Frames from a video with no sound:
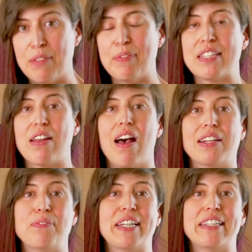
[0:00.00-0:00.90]
It means
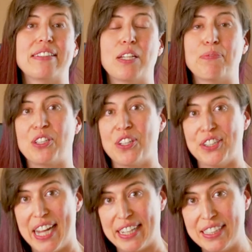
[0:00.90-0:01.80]
automating some
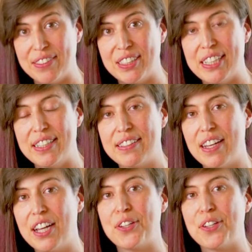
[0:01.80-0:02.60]
security activities,